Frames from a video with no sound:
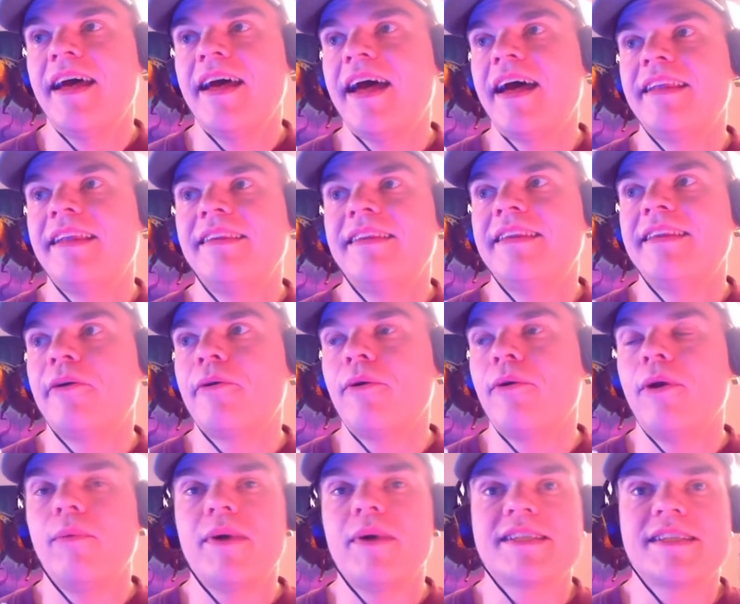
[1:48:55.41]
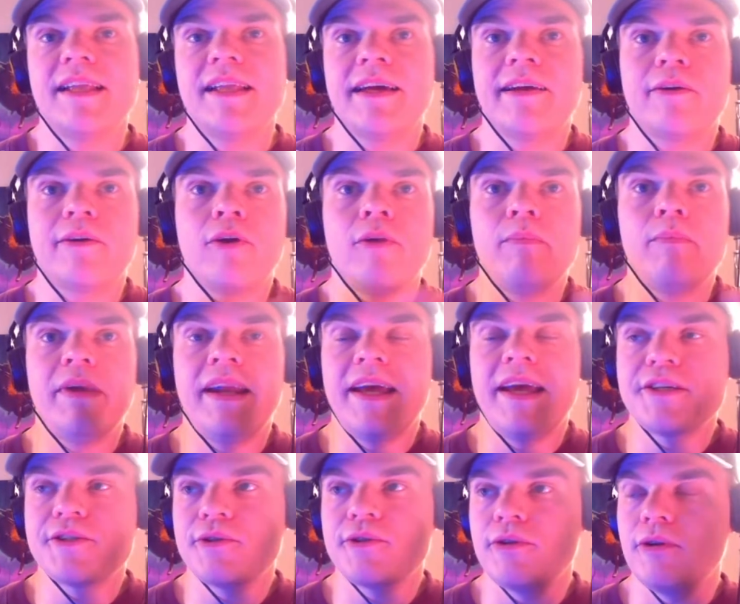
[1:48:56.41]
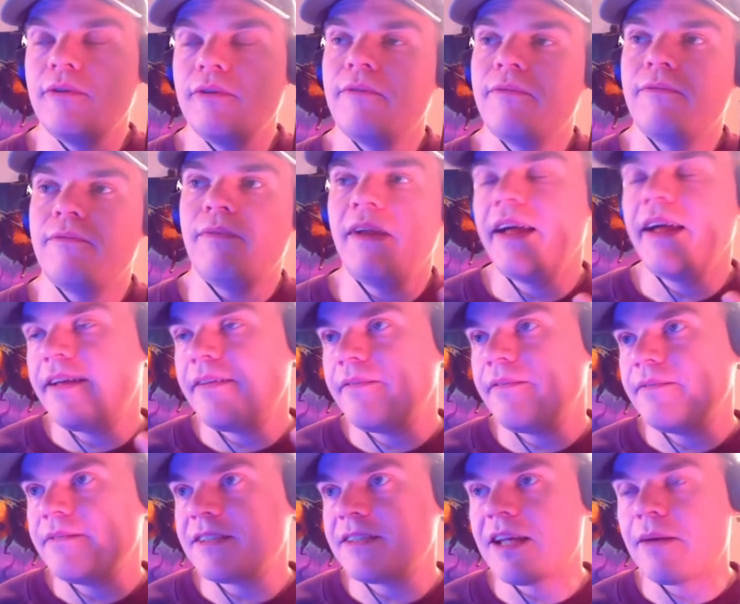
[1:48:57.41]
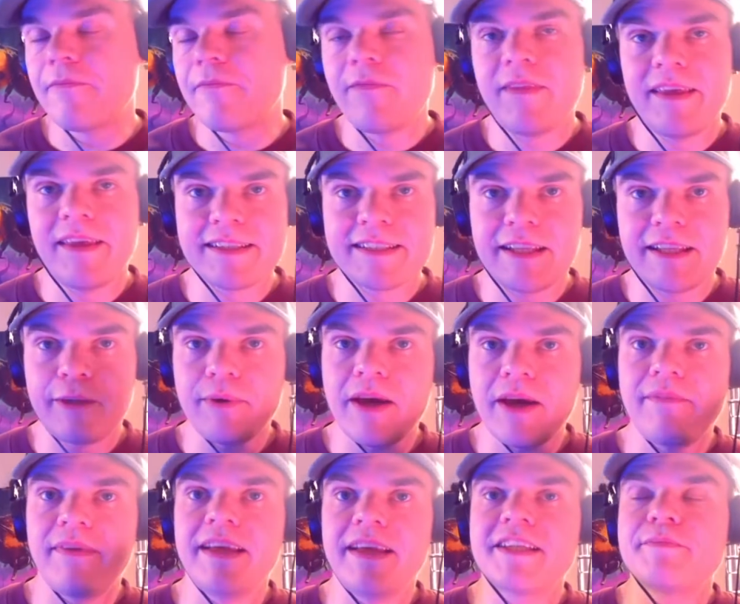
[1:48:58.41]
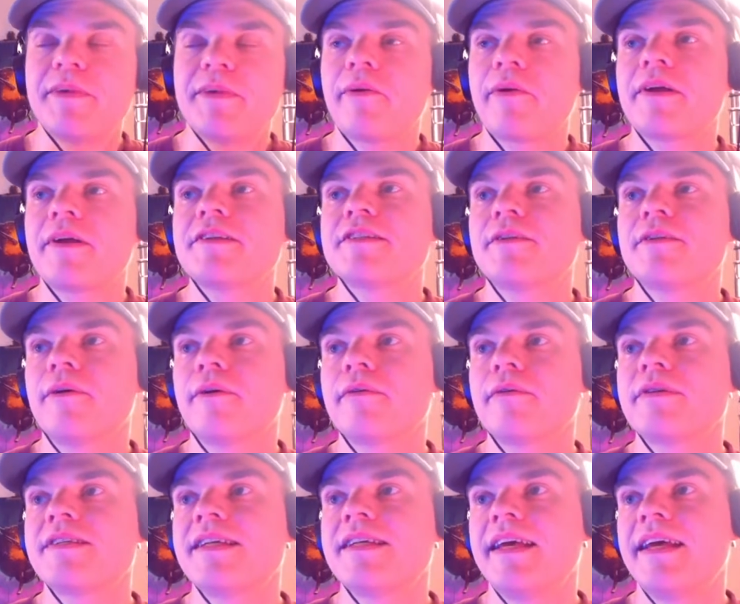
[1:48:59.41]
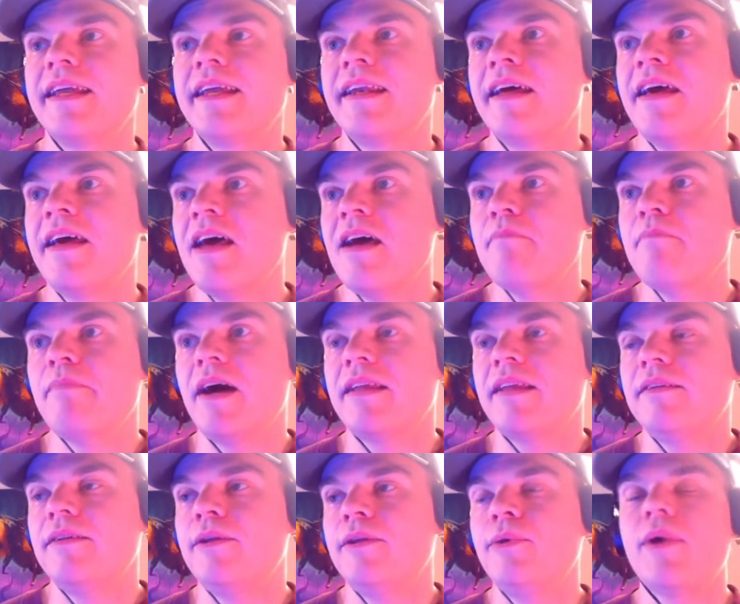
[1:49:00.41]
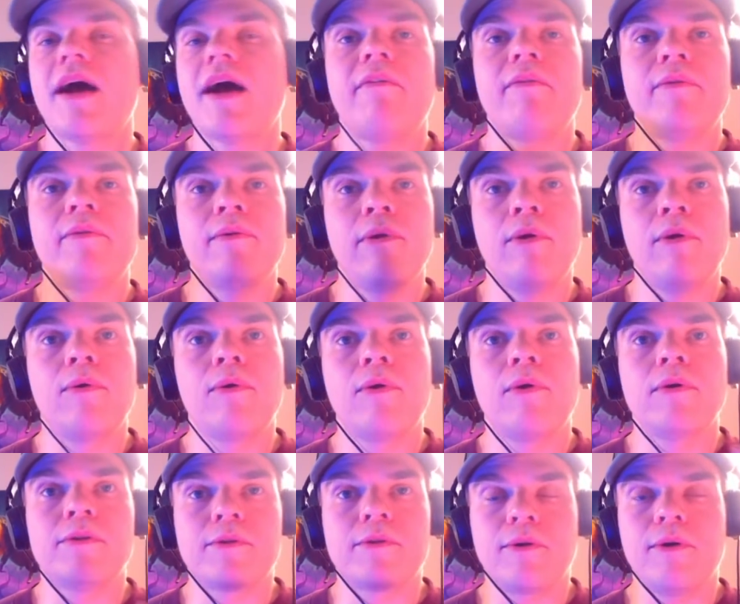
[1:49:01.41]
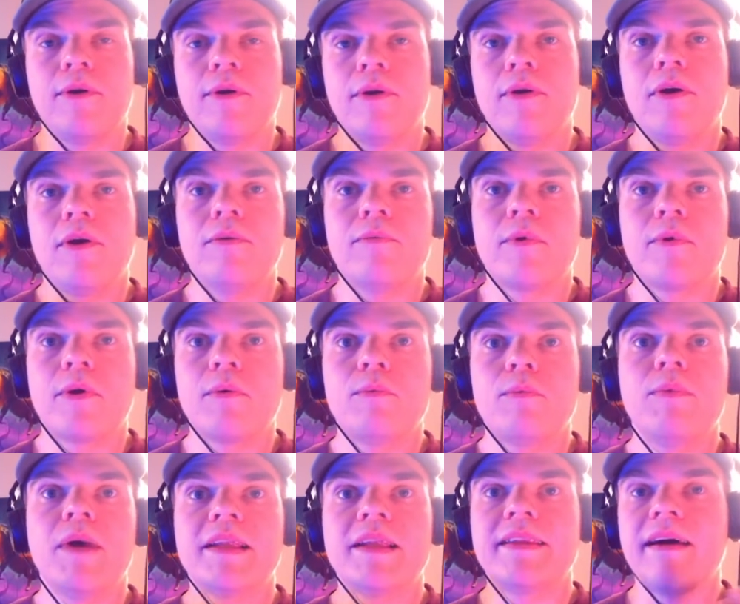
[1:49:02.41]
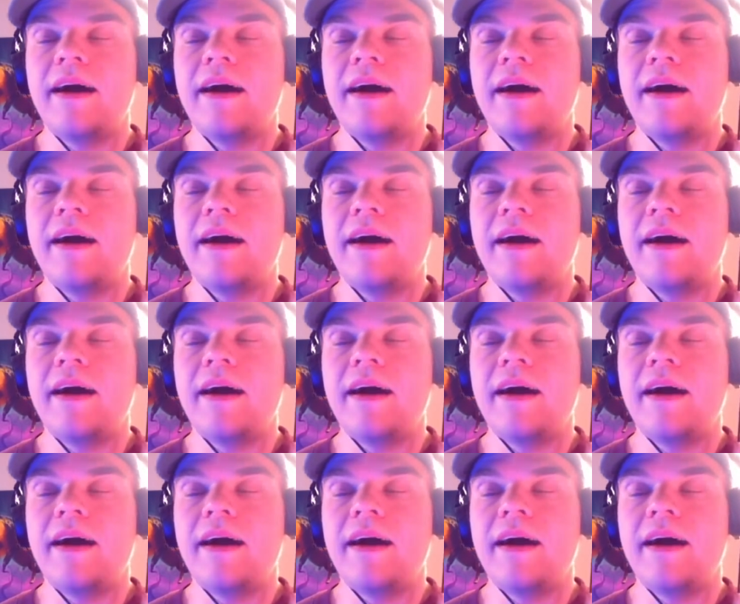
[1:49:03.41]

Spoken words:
And they're always like a combination of like some things that you have experienced or seen, but you have no control over what